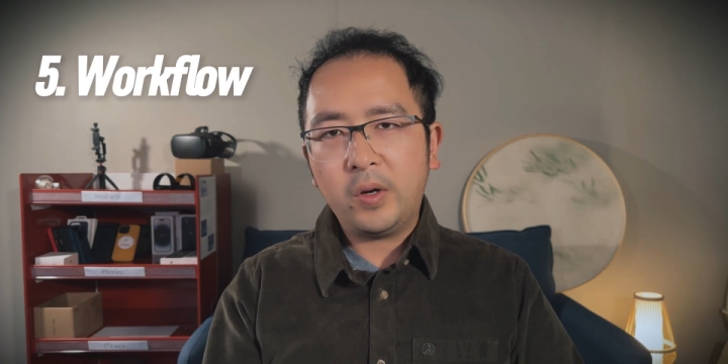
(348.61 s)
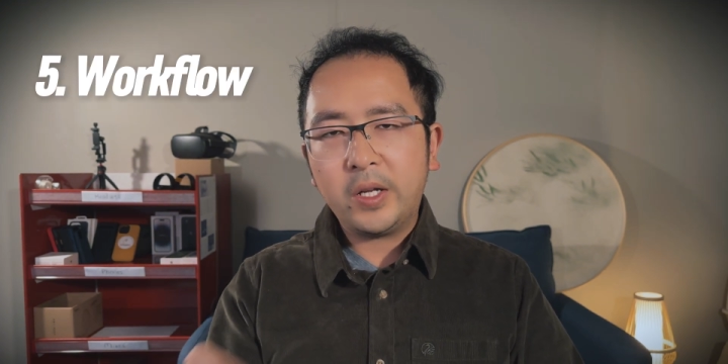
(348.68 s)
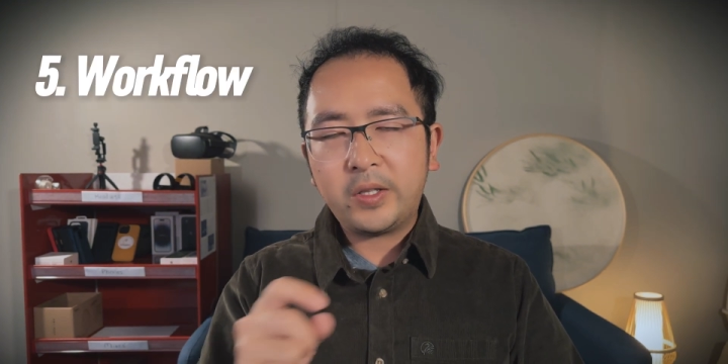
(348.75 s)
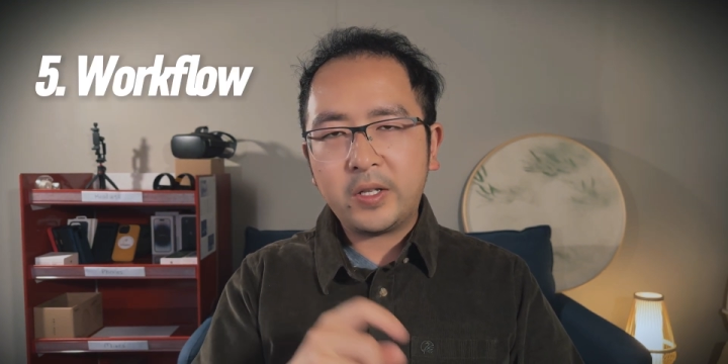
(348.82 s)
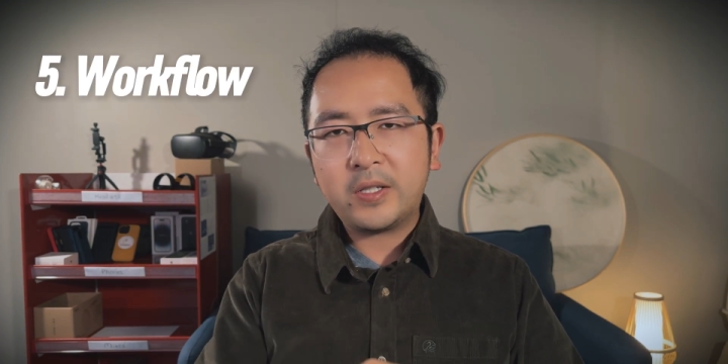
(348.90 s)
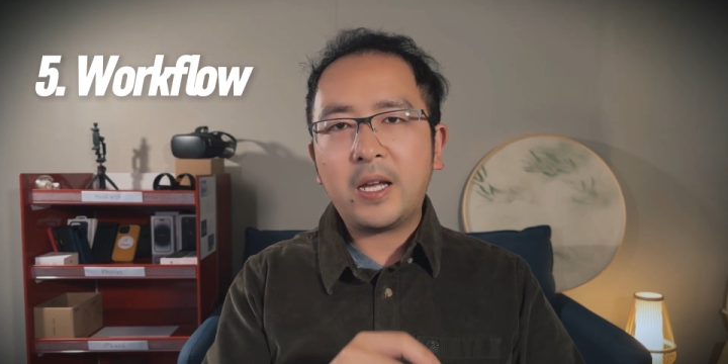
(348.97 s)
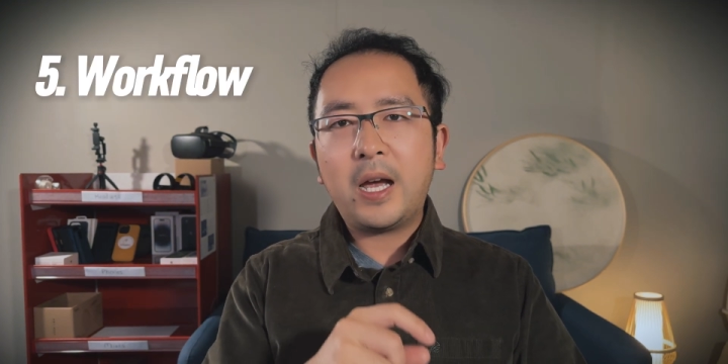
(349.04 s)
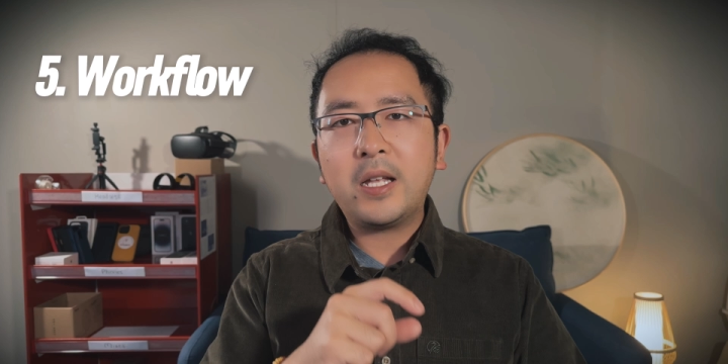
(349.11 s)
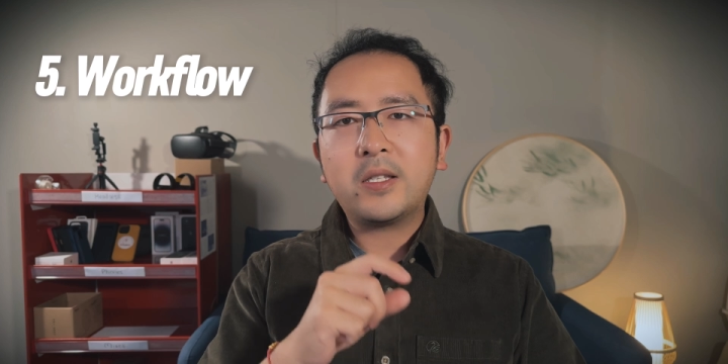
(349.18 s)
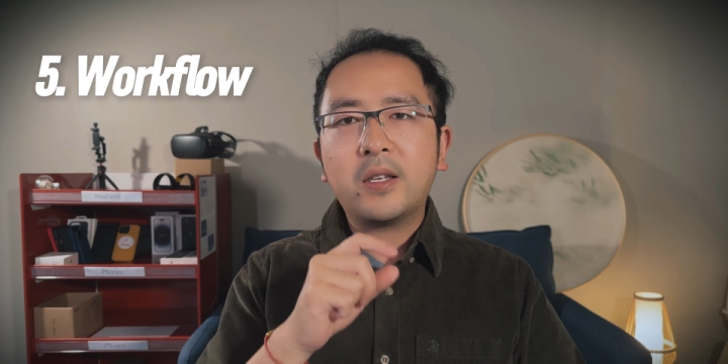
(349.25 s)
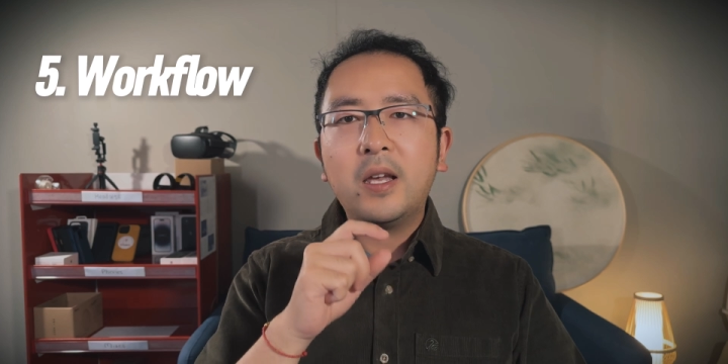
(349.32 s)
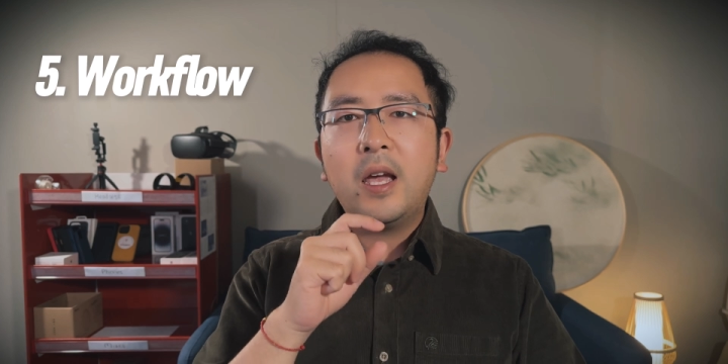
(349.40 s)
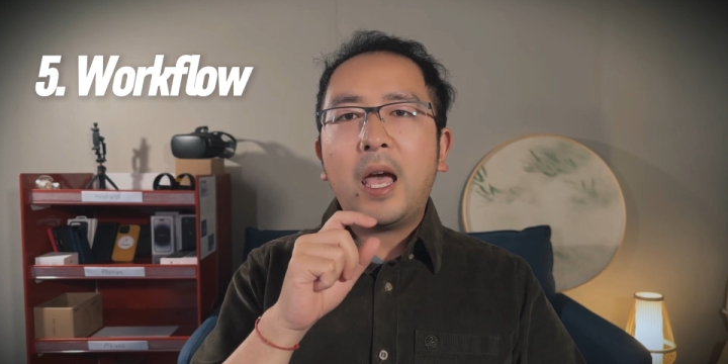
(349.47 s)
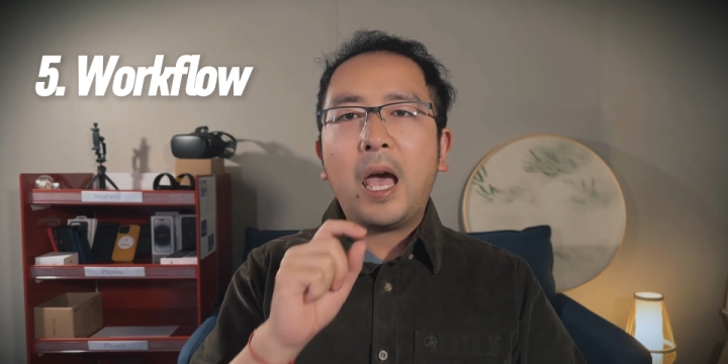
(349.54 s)
It decides
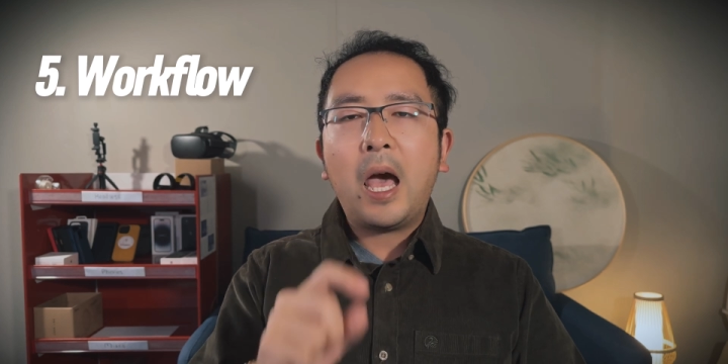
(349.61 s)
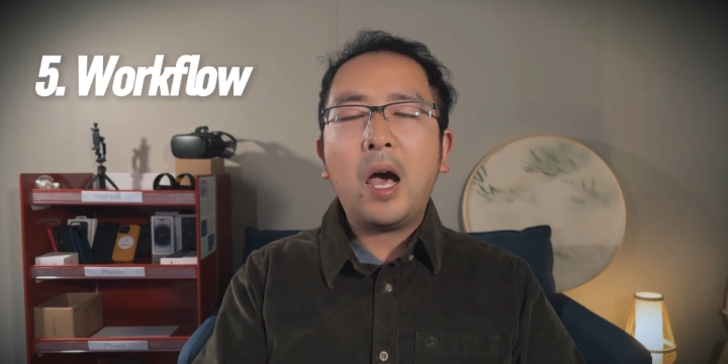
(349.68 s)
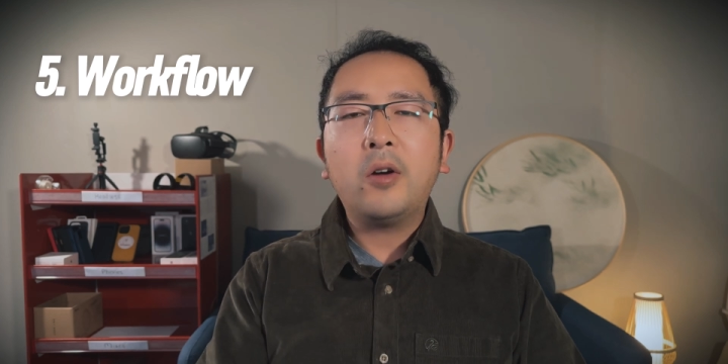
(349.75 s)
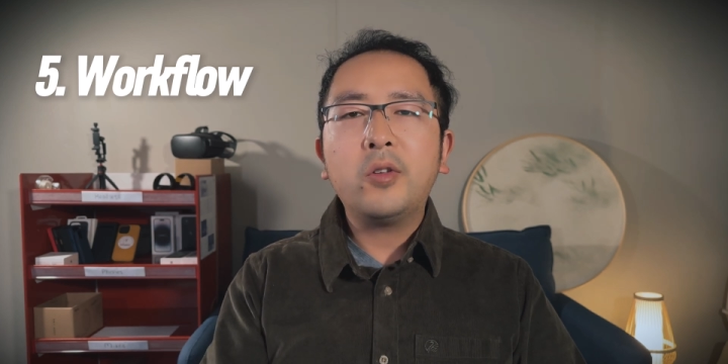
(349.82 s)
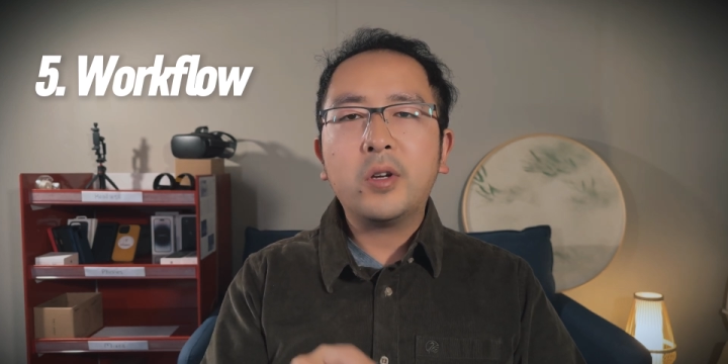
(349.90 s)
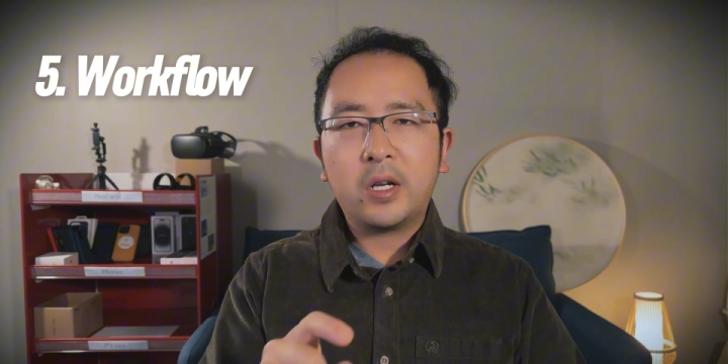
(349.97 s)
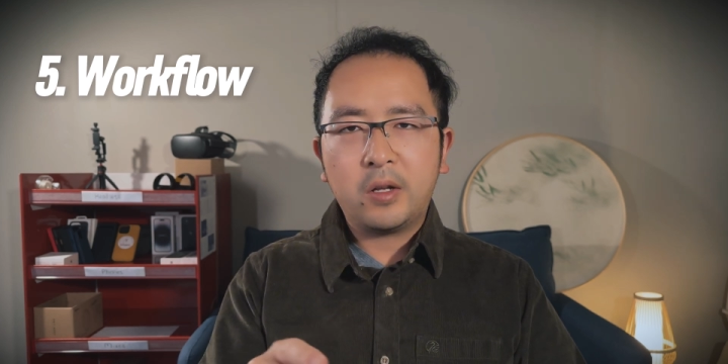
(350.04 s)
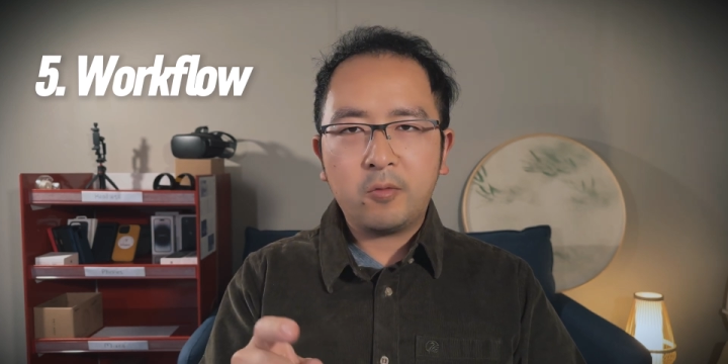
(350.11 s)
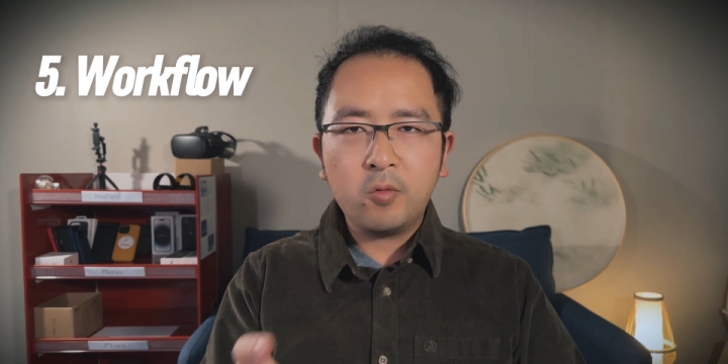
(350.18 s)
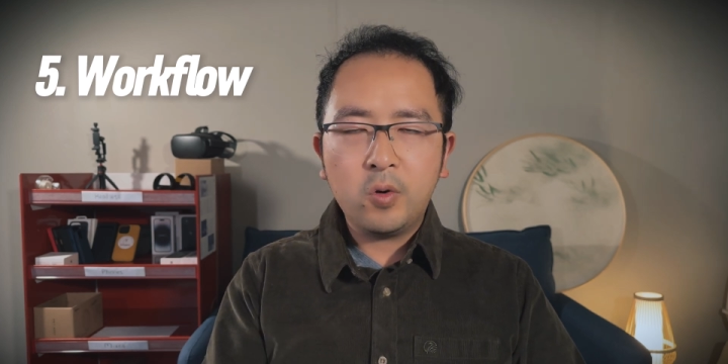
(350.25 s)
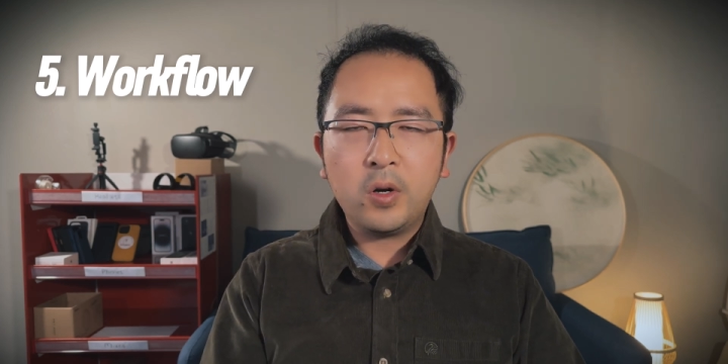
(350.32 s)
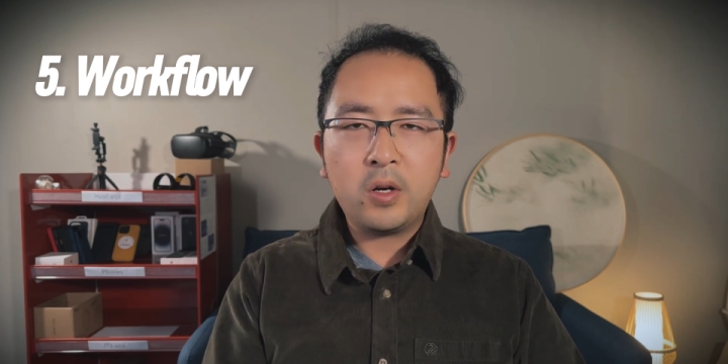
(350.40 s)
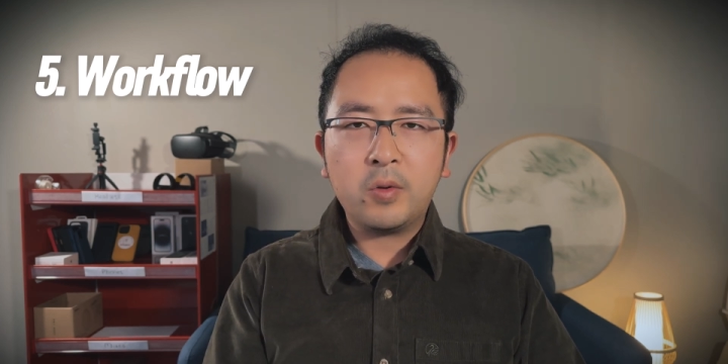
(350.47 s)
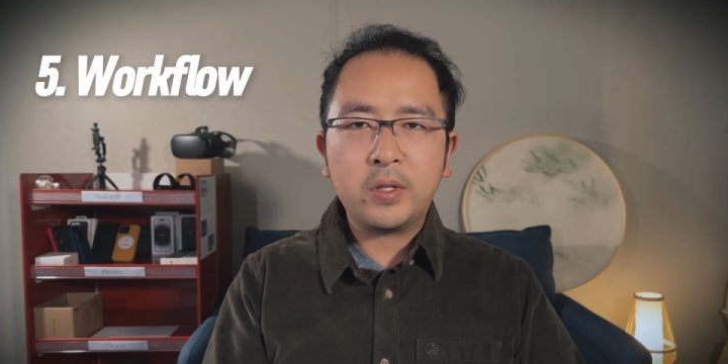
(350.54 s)
how you're gonna
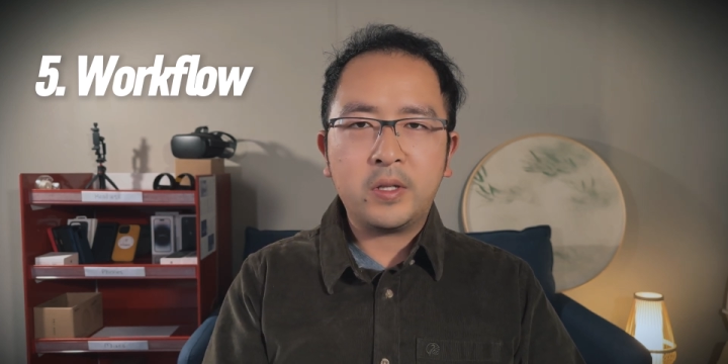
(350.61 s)
work with